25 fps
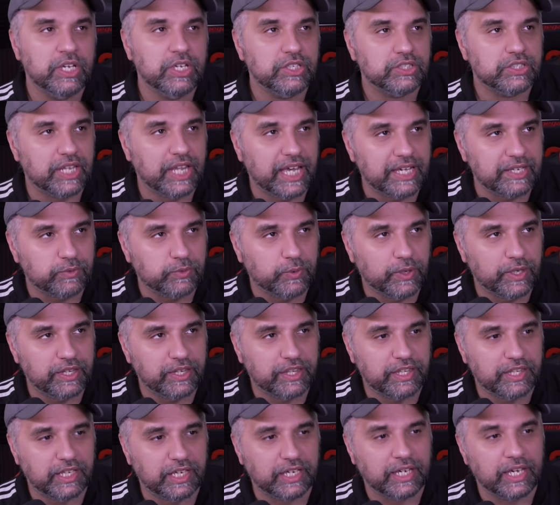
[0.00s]
So that's
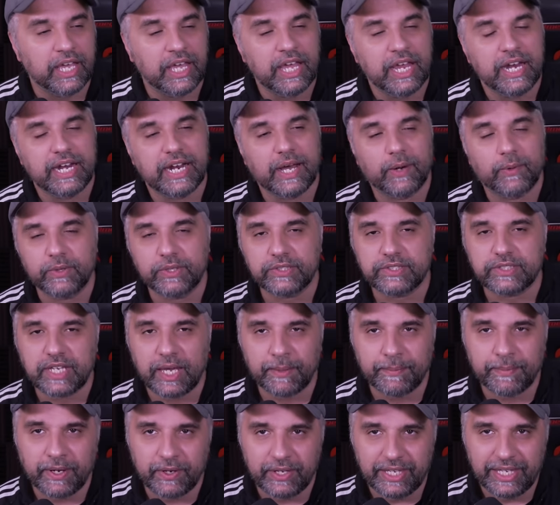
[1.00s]
one thing. Now, what's
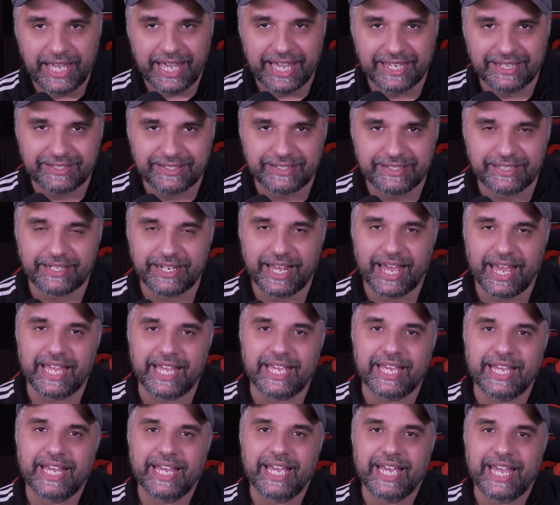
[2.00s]
come out
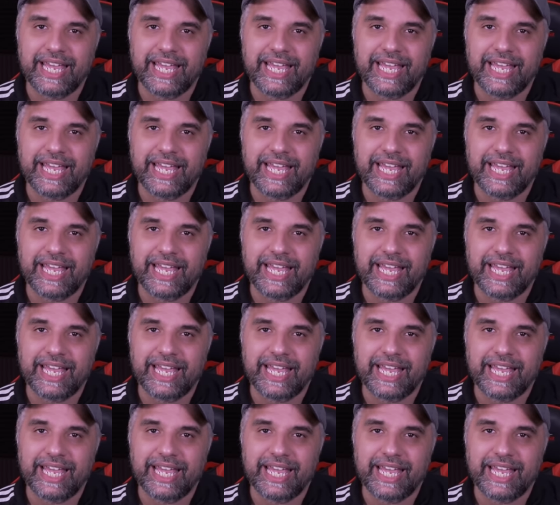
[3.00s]
yesterday